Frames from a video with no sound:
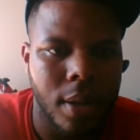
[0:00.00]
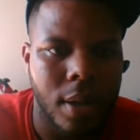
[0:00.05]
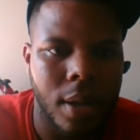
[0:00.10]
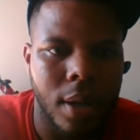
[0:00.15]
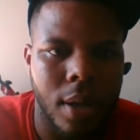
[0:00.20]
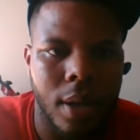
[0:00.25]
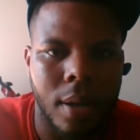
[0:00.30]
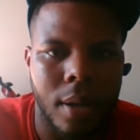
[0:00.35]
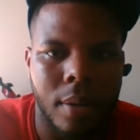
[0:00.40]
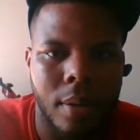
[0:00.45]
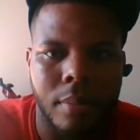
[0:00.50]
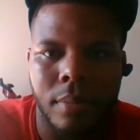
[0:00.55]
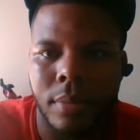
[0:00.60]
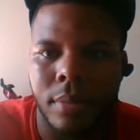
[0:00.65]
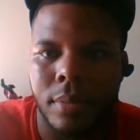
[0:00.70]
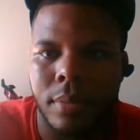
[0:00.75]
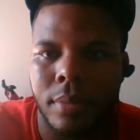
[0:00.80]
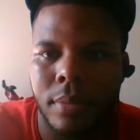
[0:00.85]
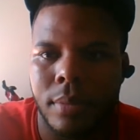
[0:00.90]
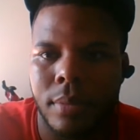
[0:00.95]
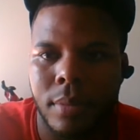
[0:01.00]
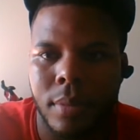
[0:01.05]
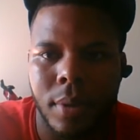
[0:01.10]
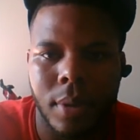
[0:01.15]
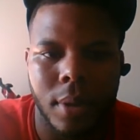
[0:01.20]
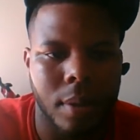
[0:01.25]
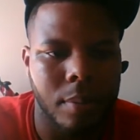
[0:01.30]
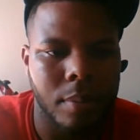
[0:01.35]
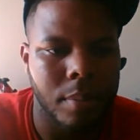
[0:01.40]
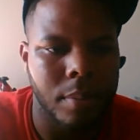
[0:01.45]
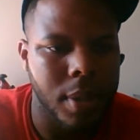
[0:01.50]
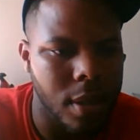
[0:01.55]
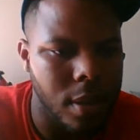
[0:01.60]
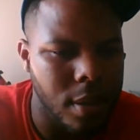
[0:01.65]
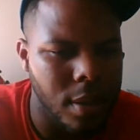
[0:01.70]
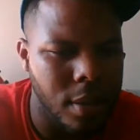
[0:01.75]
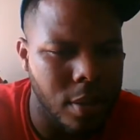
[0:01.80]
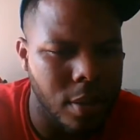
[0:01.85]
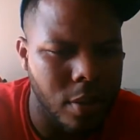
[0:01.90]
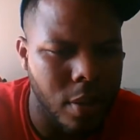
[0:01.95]
Let me
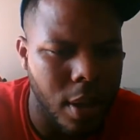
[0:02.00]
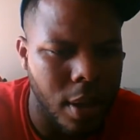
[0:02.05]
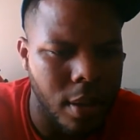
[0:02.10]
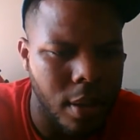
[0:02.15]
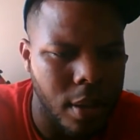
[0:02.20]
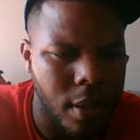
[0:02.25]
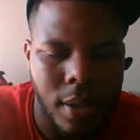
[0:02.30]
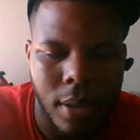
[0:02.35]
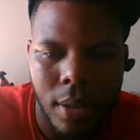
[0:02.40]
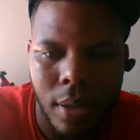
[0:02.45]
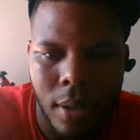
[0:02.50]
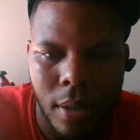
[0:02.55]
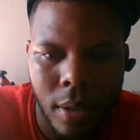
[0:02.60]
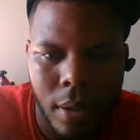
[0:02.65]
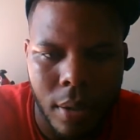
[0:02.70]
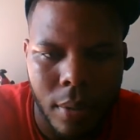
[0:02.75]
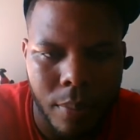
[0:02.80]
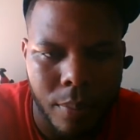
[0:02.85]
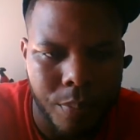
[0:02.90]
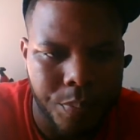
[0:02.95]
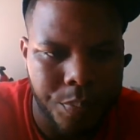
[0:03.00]
try to see here.